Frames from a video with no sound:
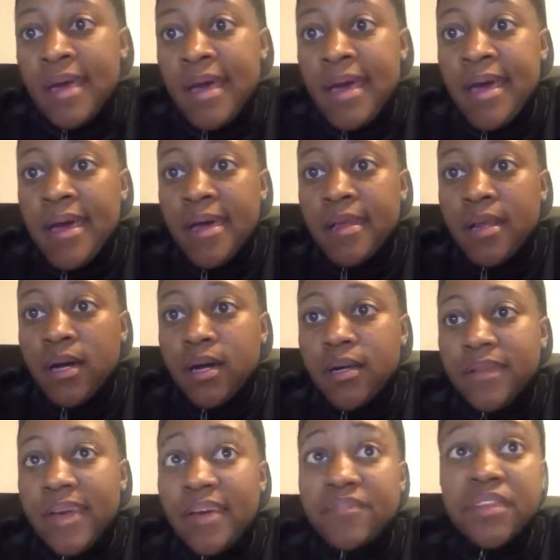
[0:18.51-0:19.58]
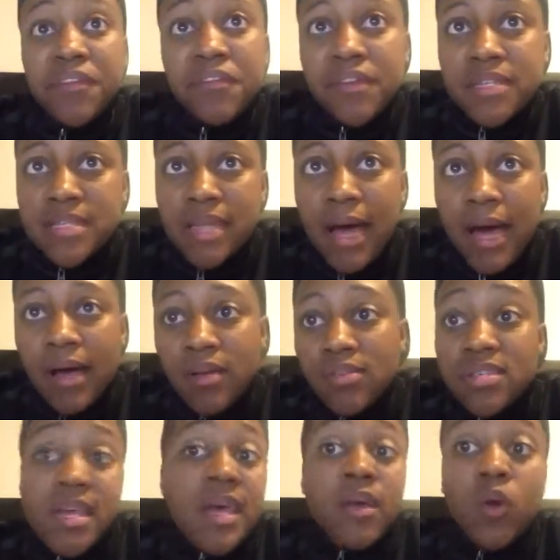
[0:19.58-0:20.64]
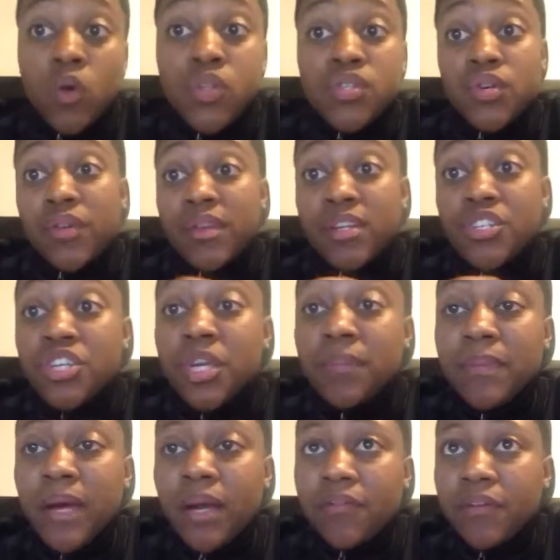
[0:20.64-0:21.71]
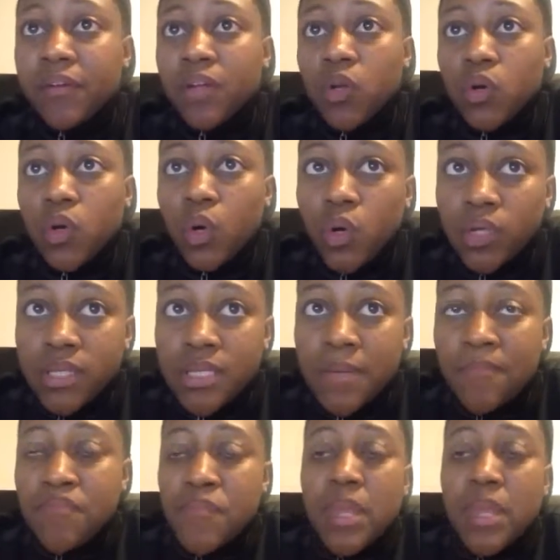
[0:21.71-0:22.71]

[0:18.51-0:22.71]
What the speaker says: and they have different styles and also they're cheap. They're at a very low cost.